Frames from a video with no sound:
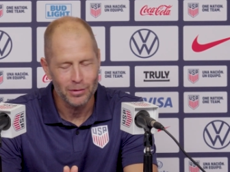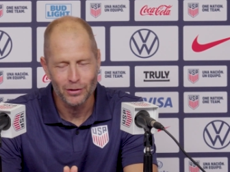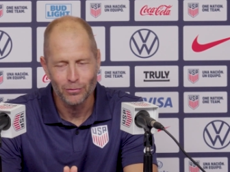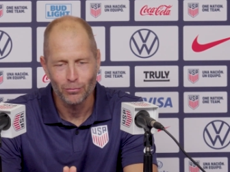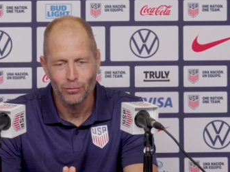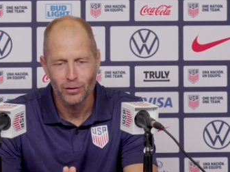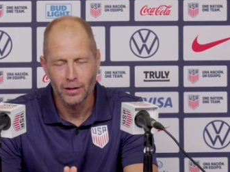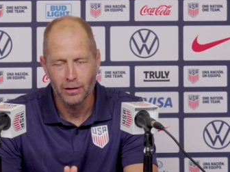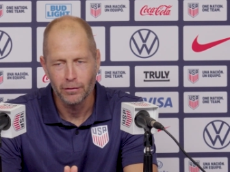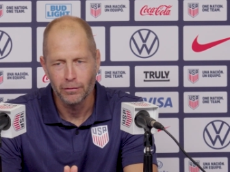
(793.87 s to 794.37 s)

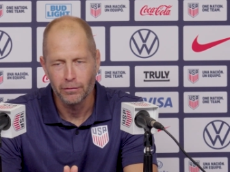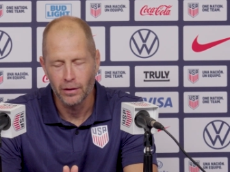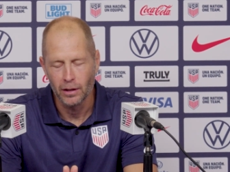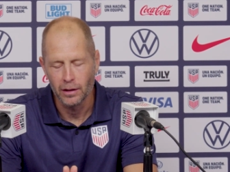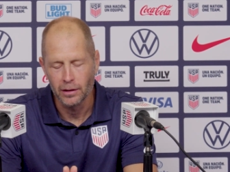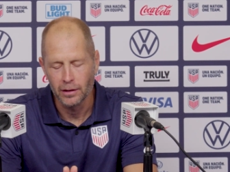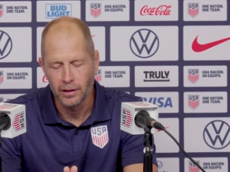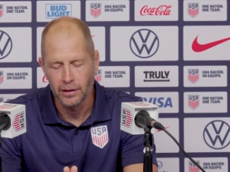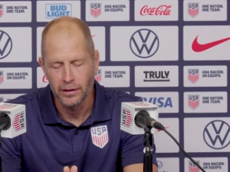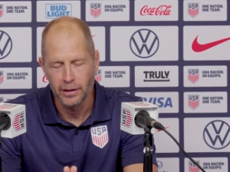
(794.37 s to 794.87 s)
is really
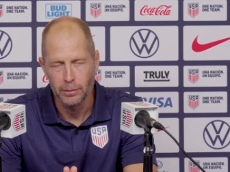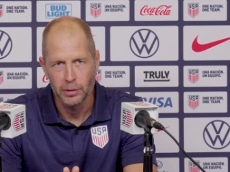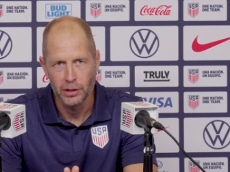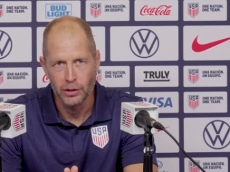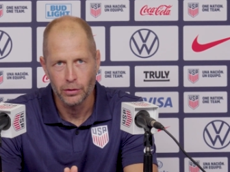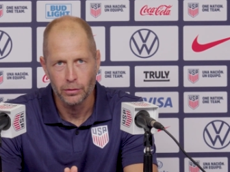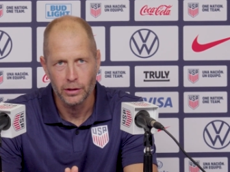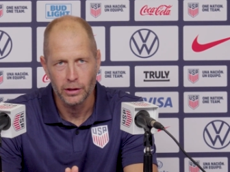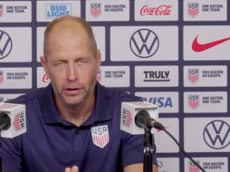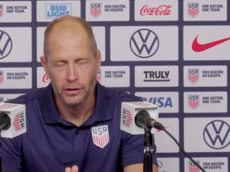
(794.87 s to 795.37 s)
fun, and they've been
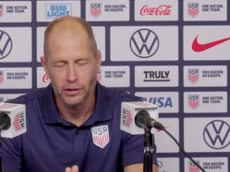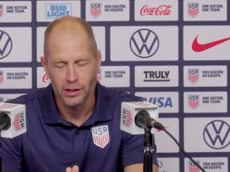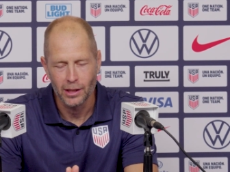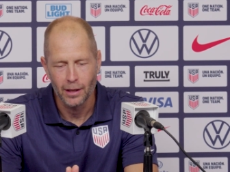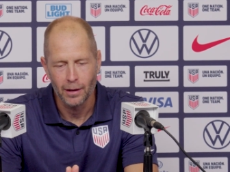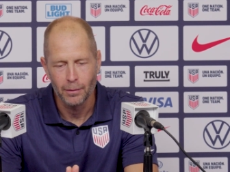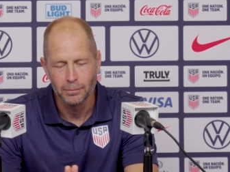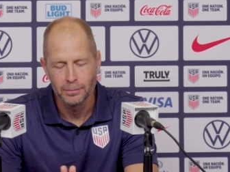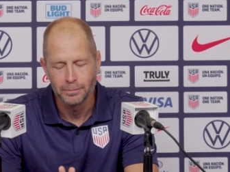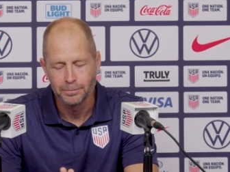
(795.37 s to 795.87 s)
doing a good
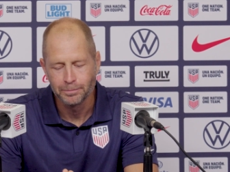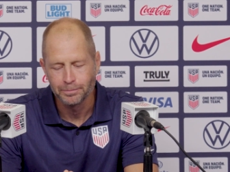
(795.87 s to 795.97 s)
job.